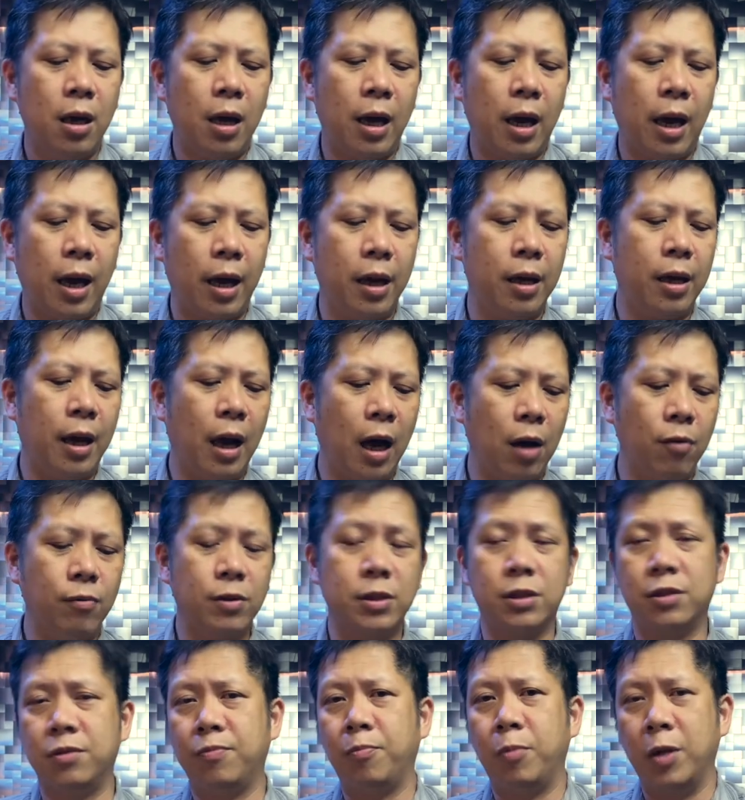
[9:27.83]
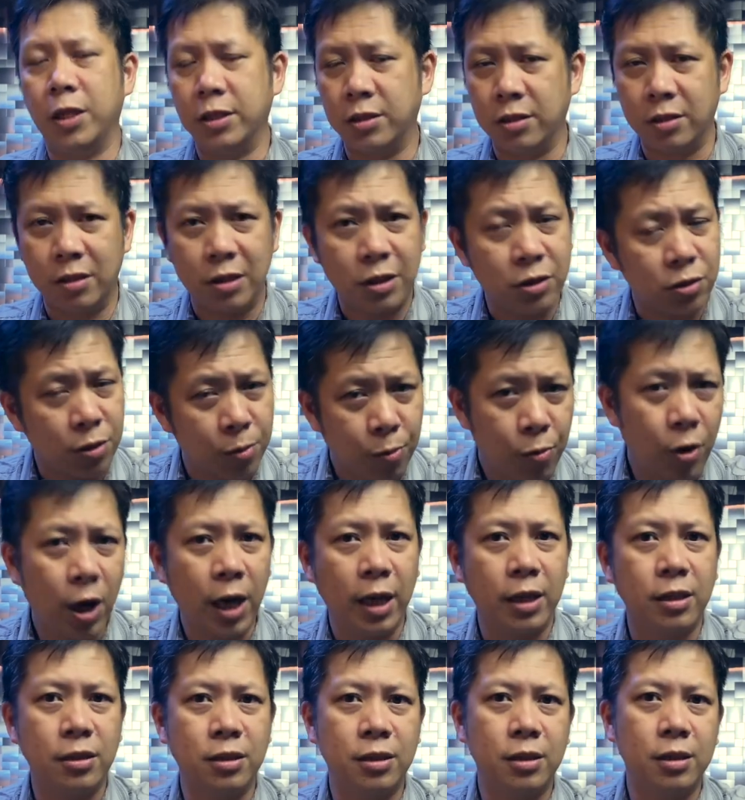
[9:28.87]
And I was pleasantly
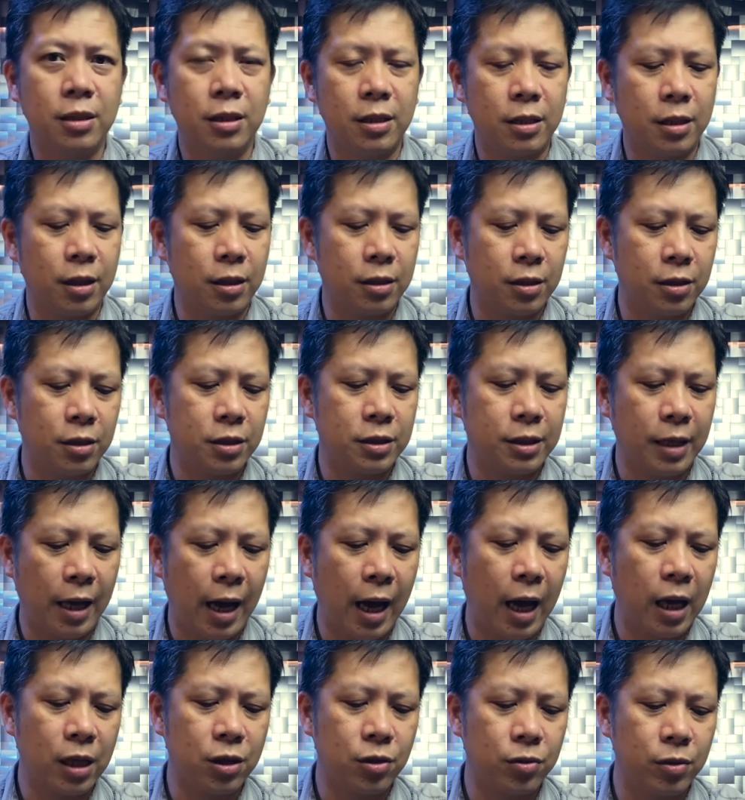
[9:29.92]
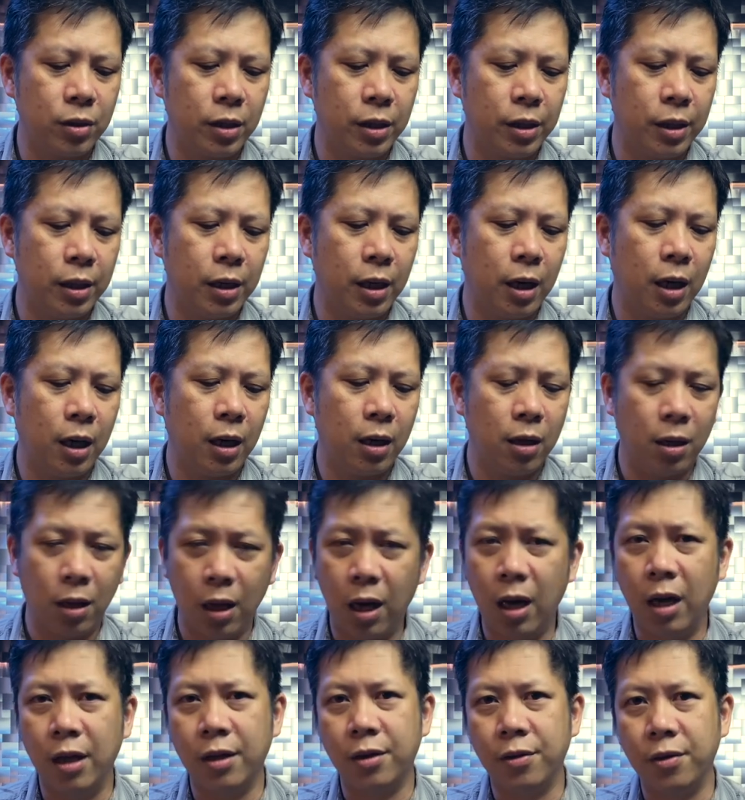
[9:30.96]
surprised that there's actually a
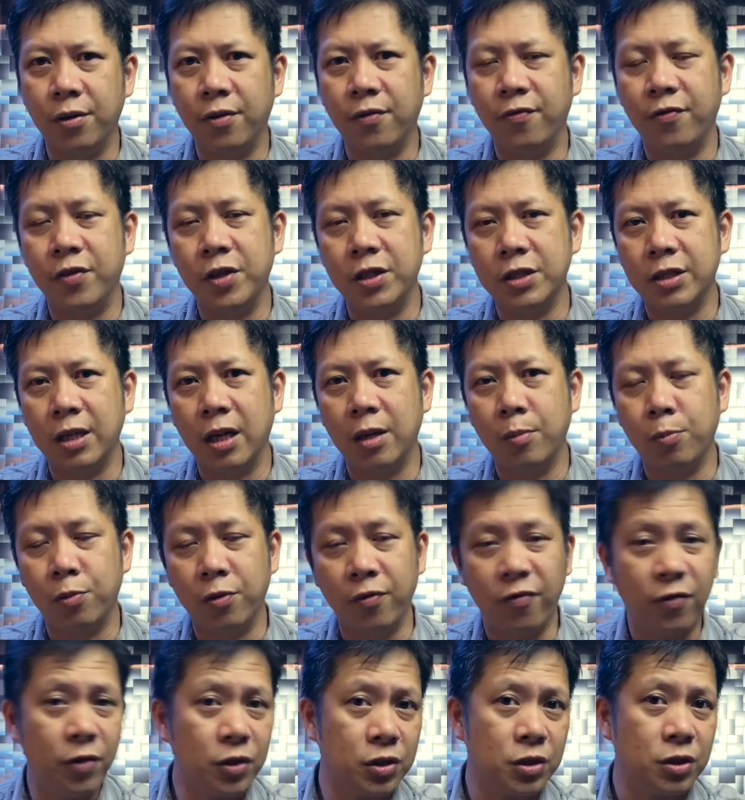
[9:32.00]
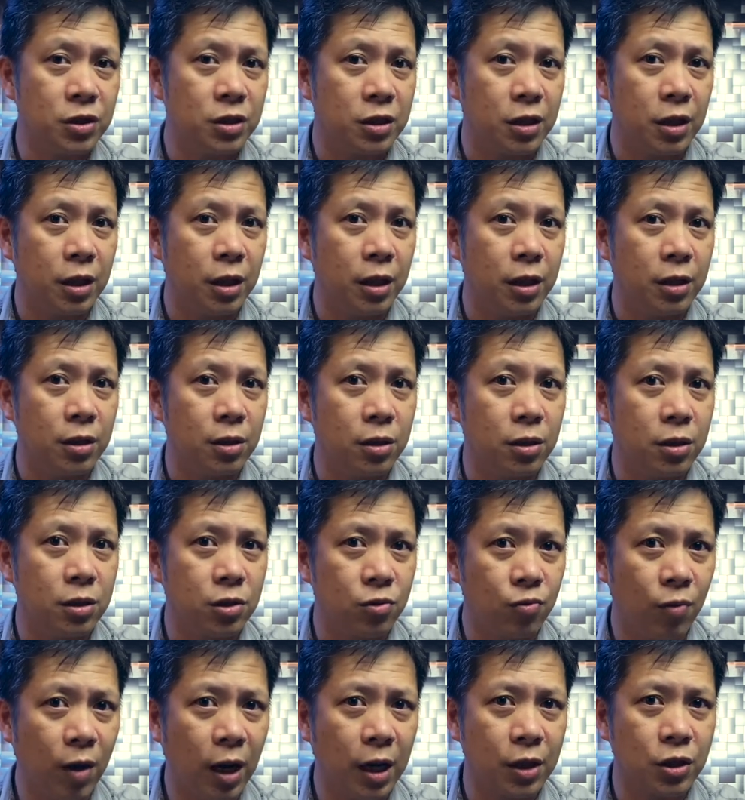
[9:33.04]
lot of design proficiency in
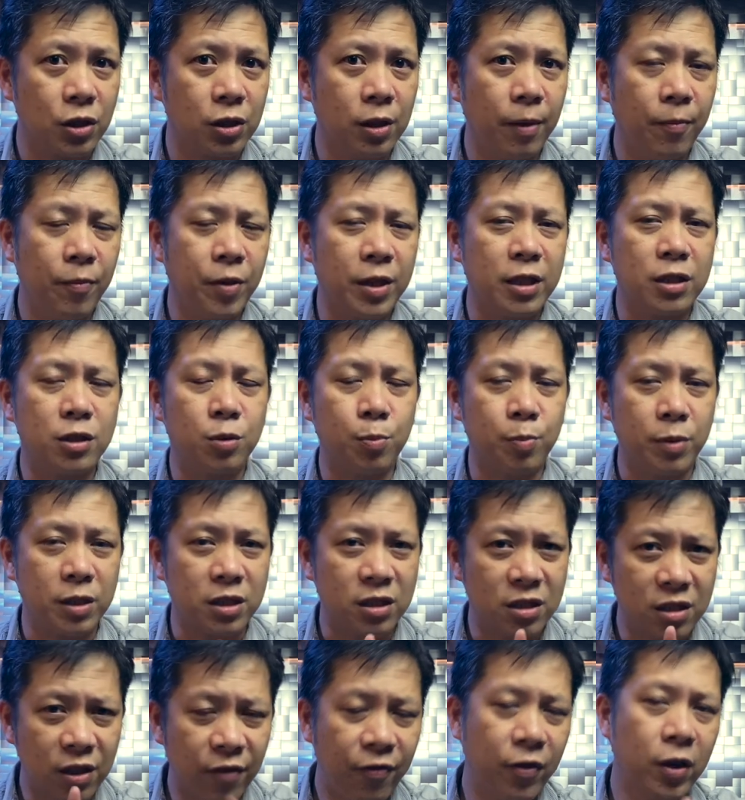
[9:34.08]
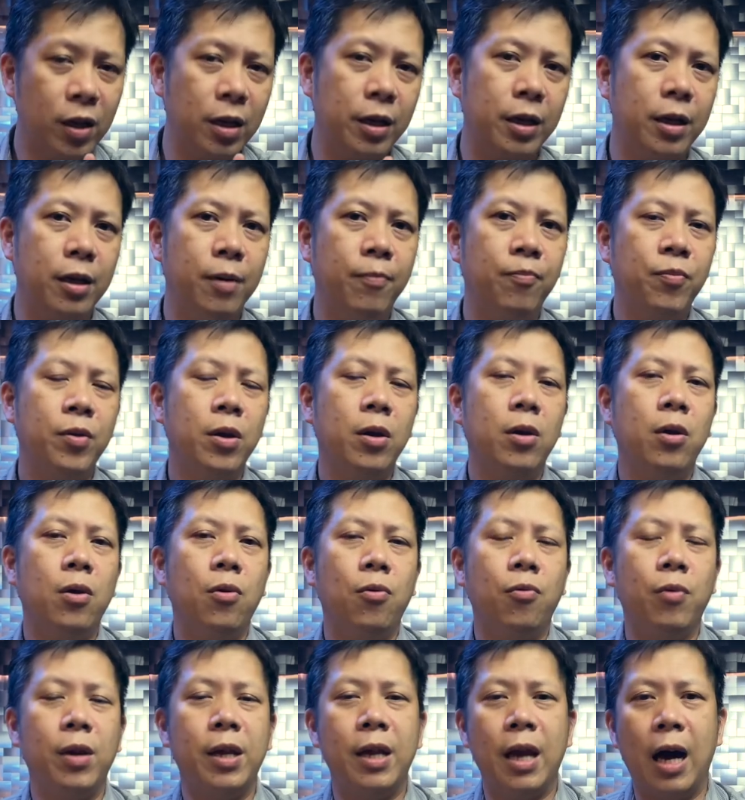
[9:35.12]
this watch, specifically
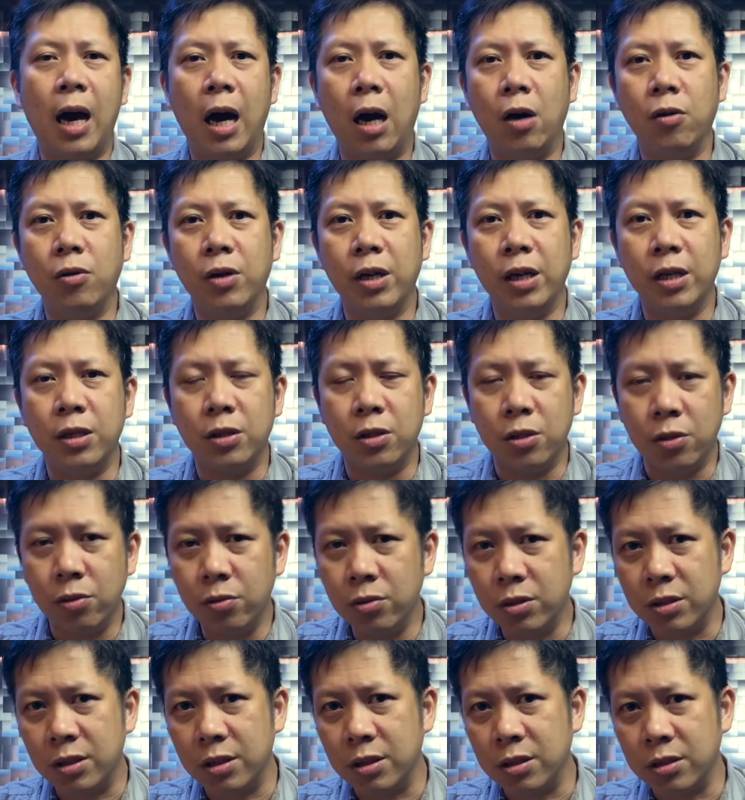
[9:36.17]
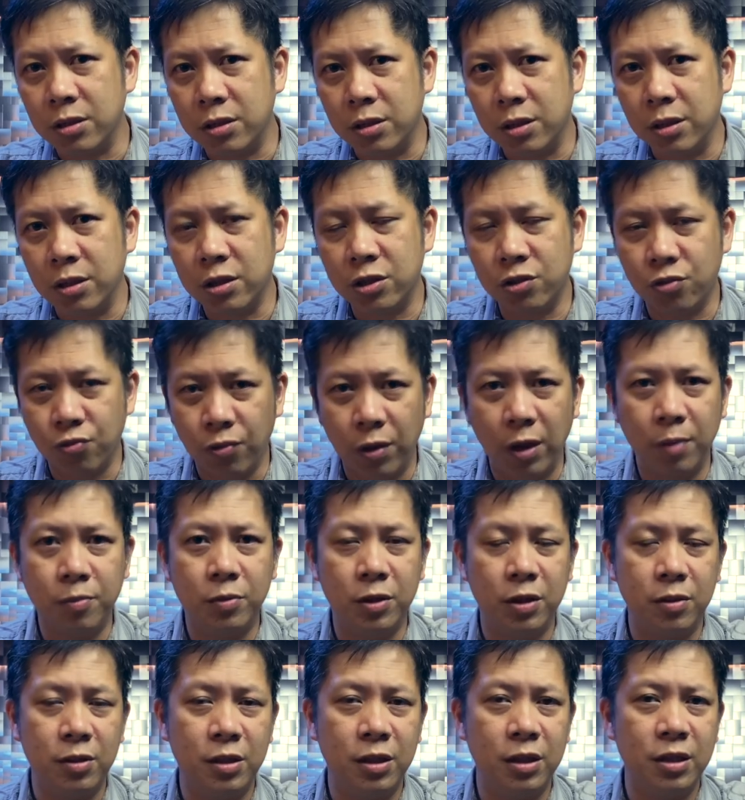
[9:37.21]
with how it uses
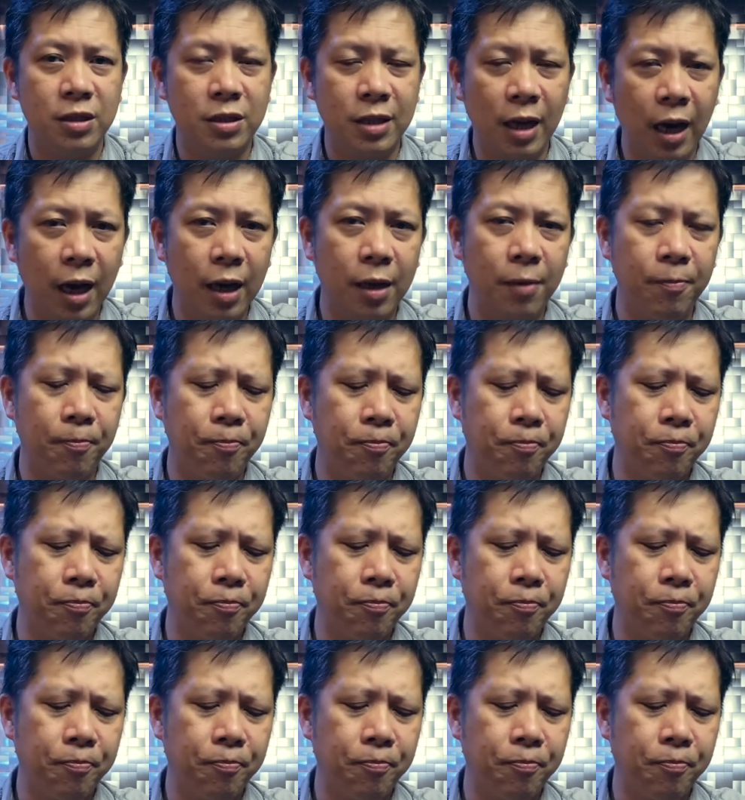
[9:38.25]
disrupted design.